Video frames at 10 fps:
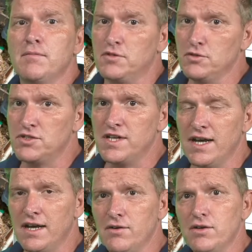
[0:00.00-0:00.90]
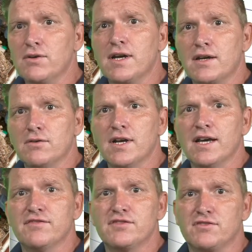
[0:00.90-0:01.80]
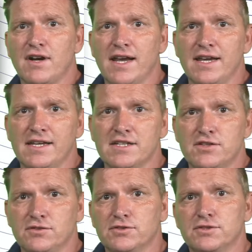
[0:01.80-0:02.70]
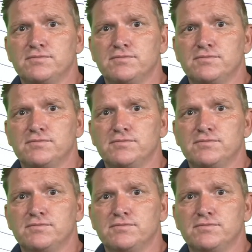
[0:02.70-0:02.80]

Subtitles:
Too shallow, you could have drying issues.